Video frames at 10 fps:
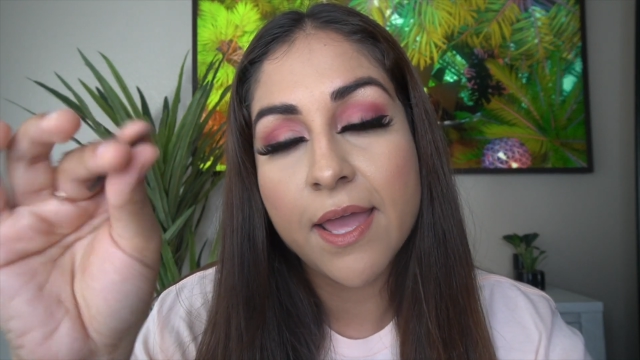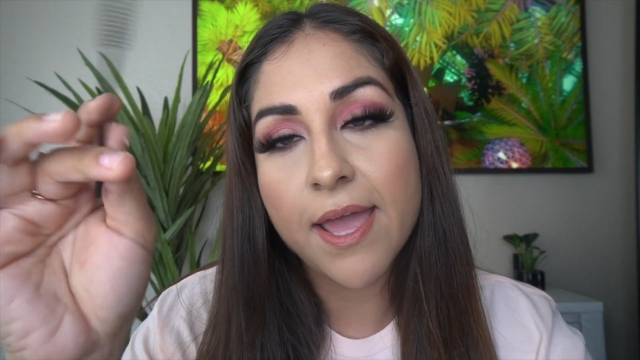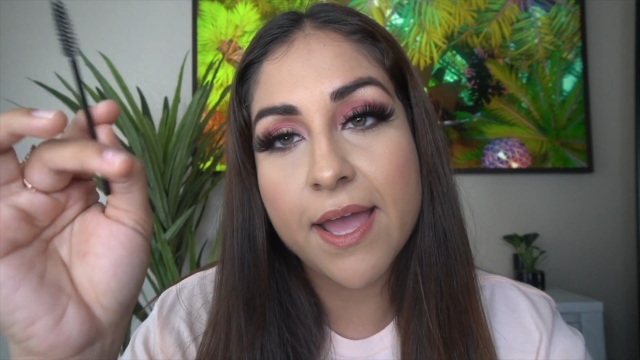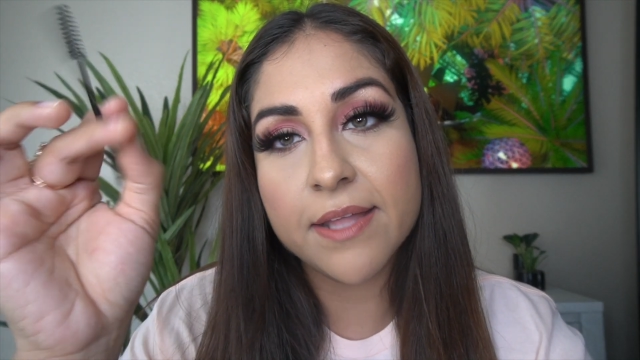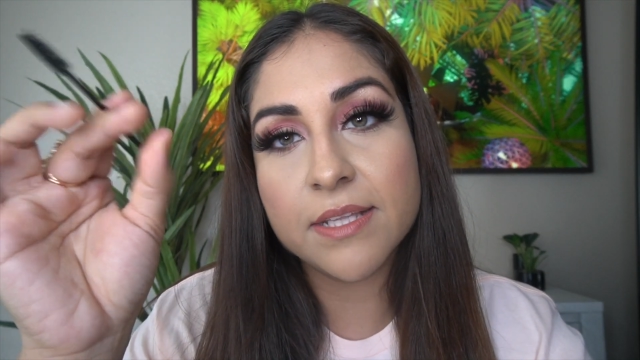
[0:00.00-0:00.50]

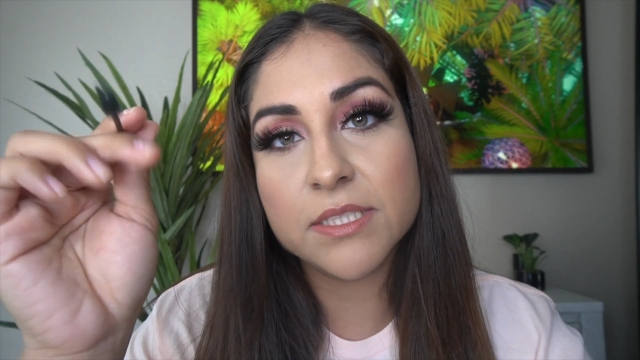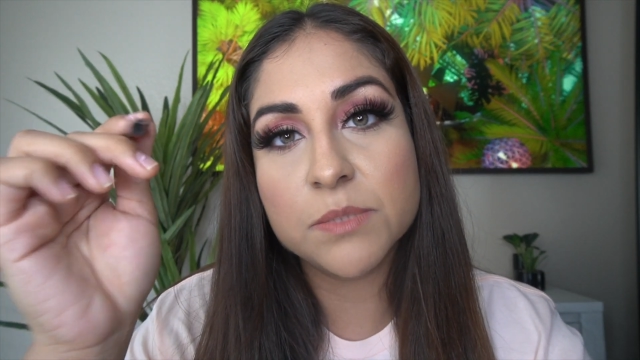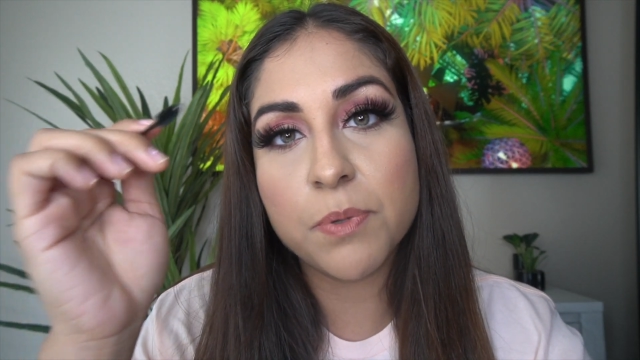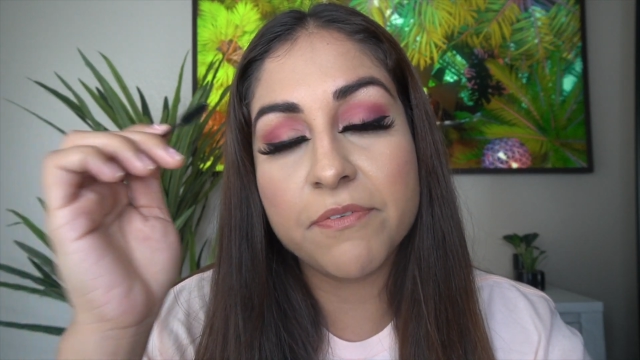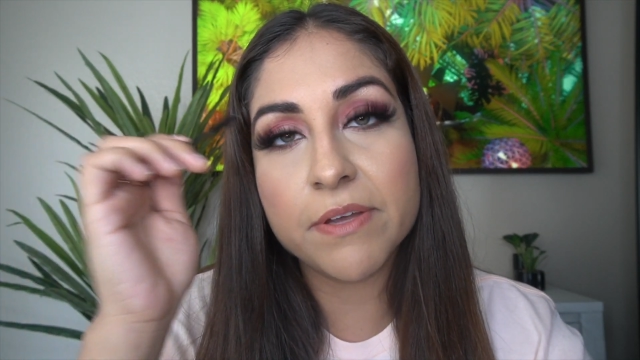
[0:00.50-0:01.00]
And this
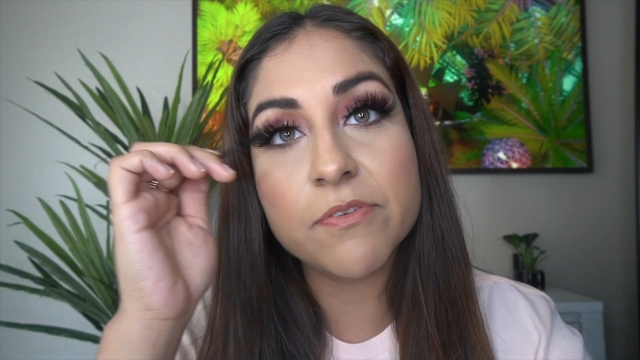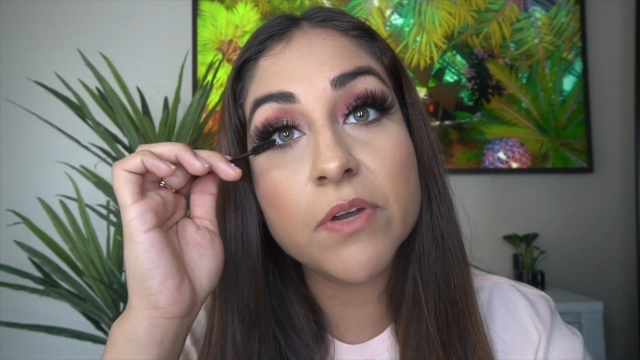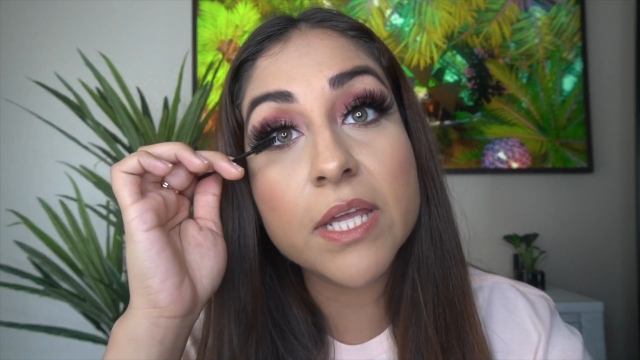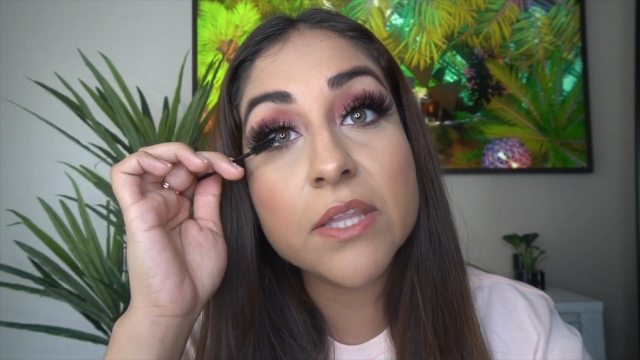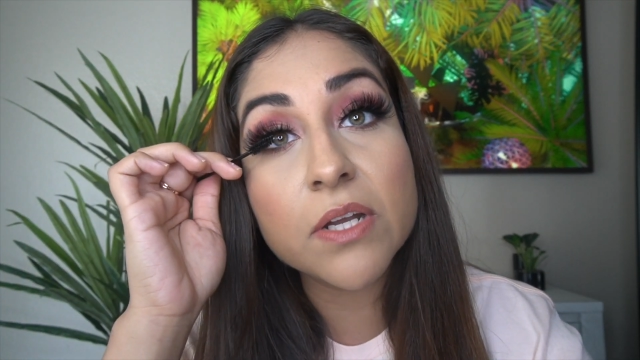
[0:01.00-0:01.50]
is perfect
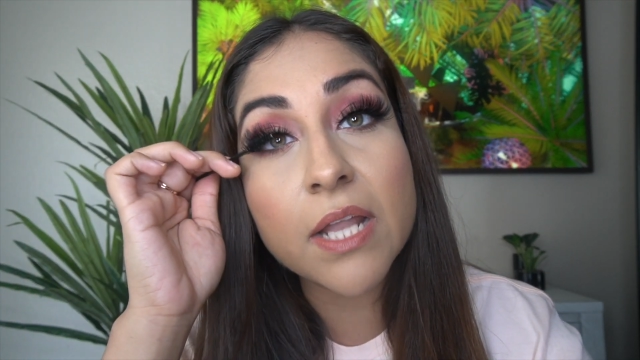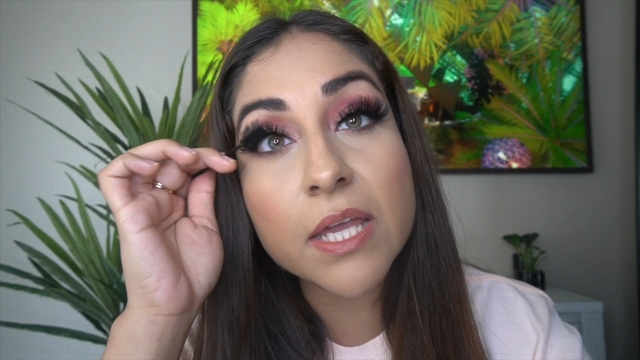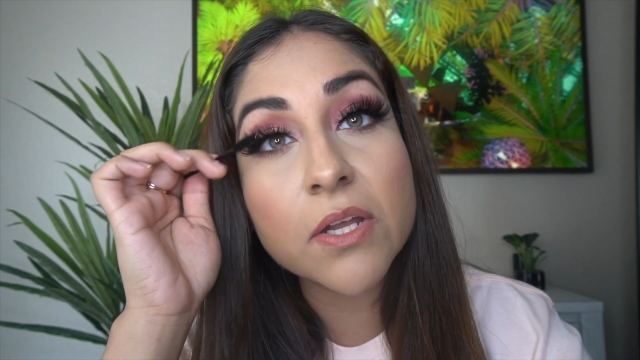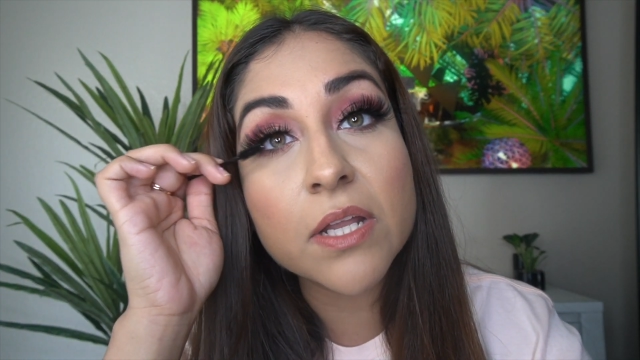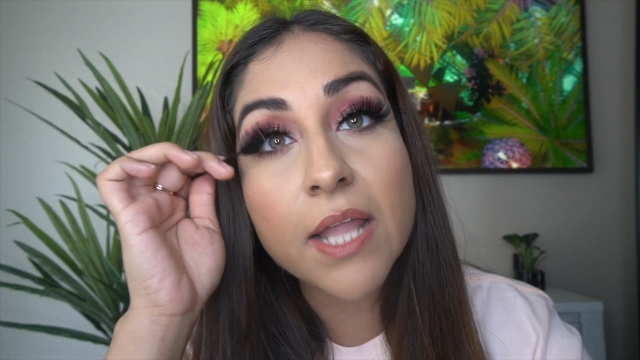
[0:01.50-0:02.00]
for either
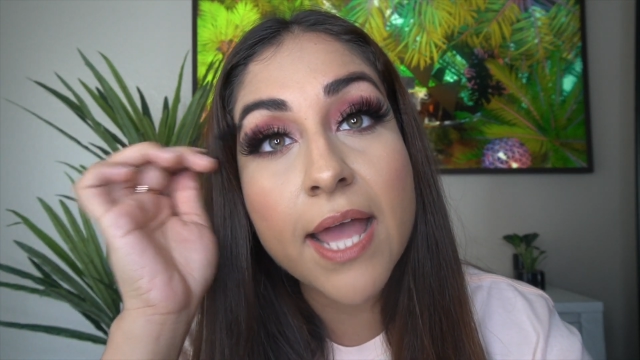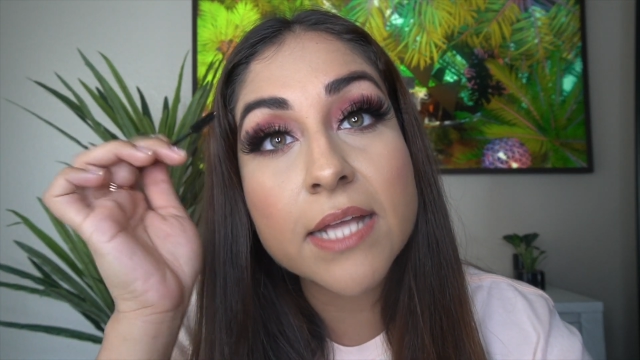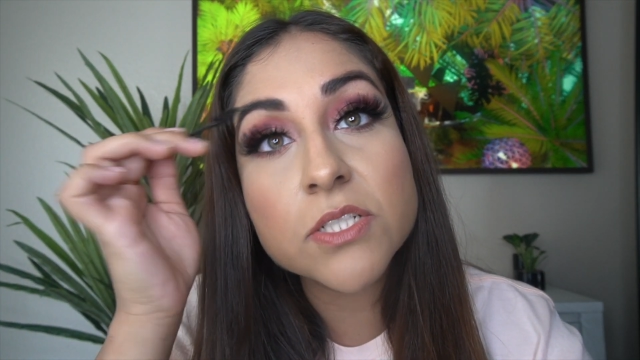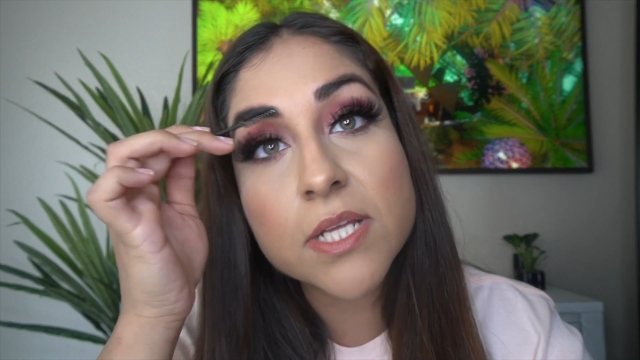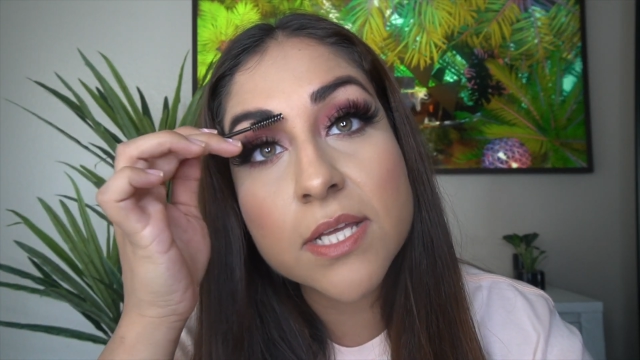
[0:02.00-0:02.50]
like your
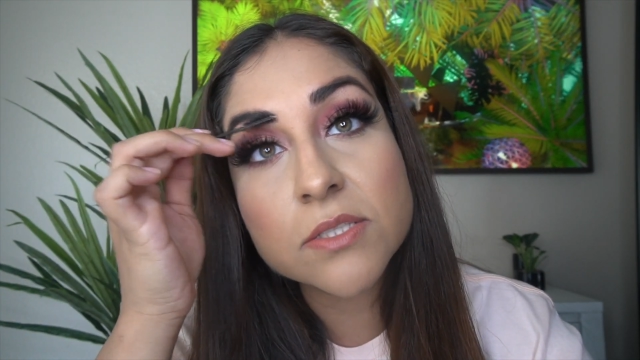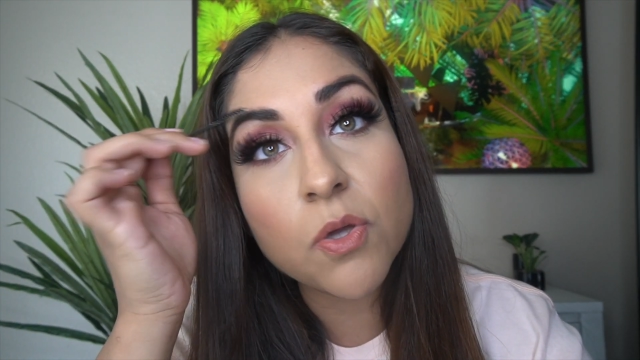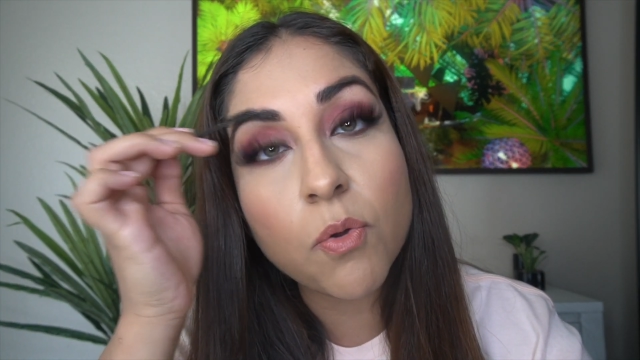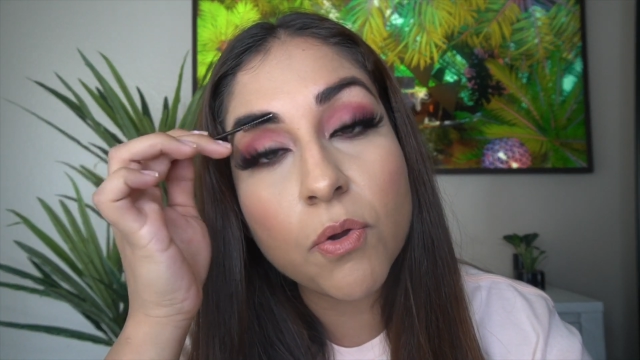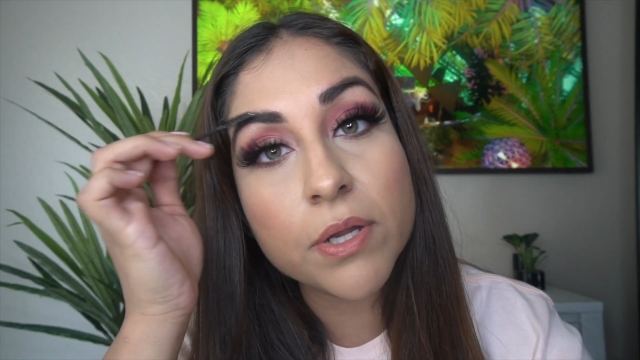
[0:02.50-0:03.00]
lashes
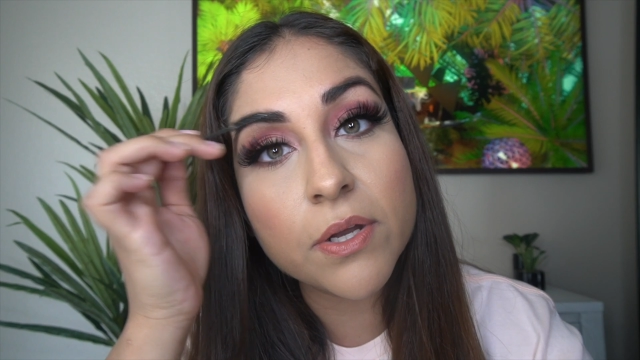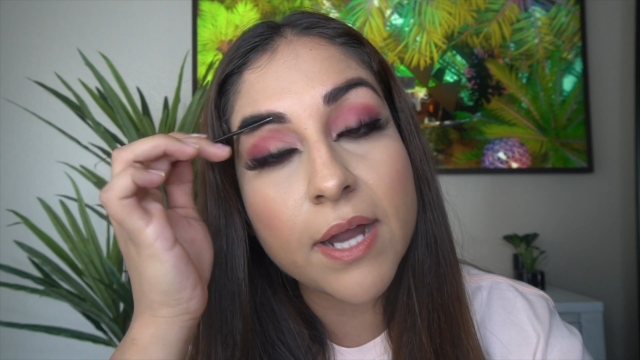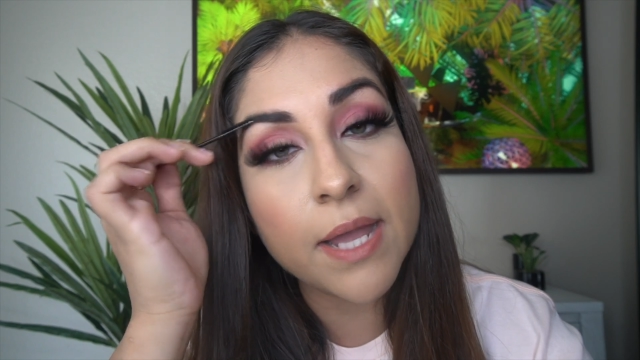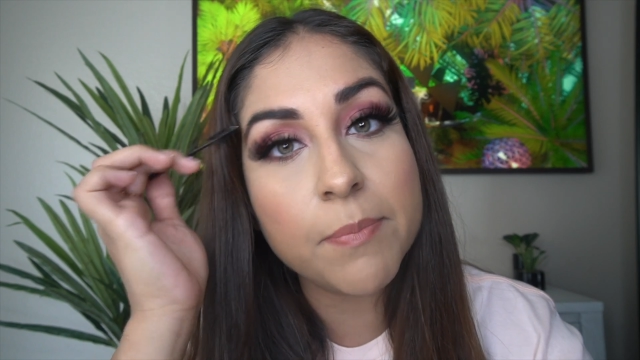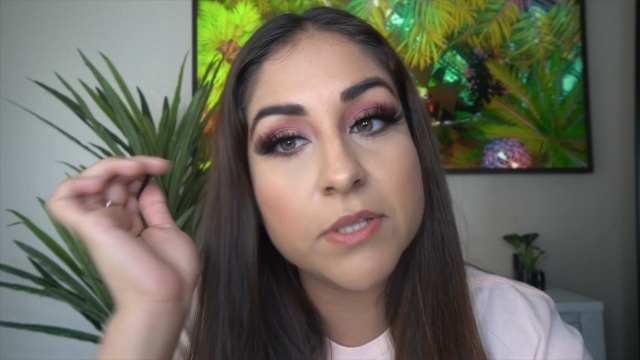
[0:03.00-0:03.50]
or
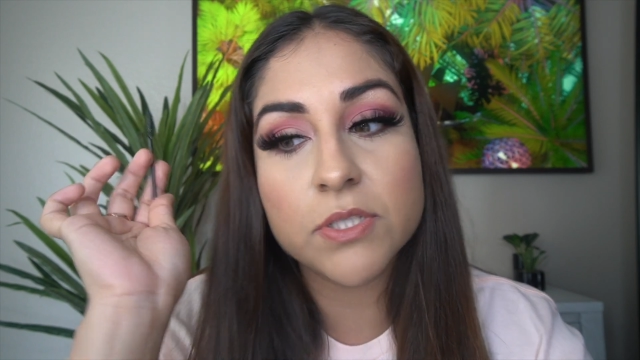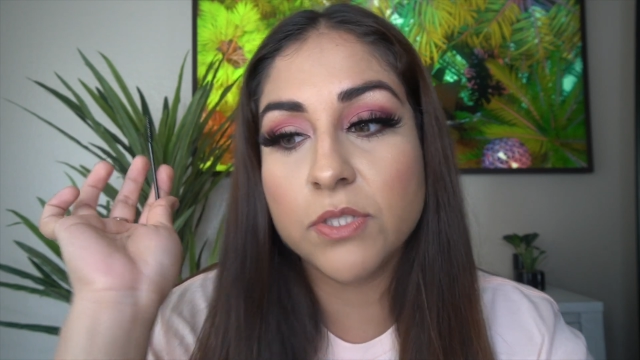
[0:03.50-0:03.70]
your eyebrows.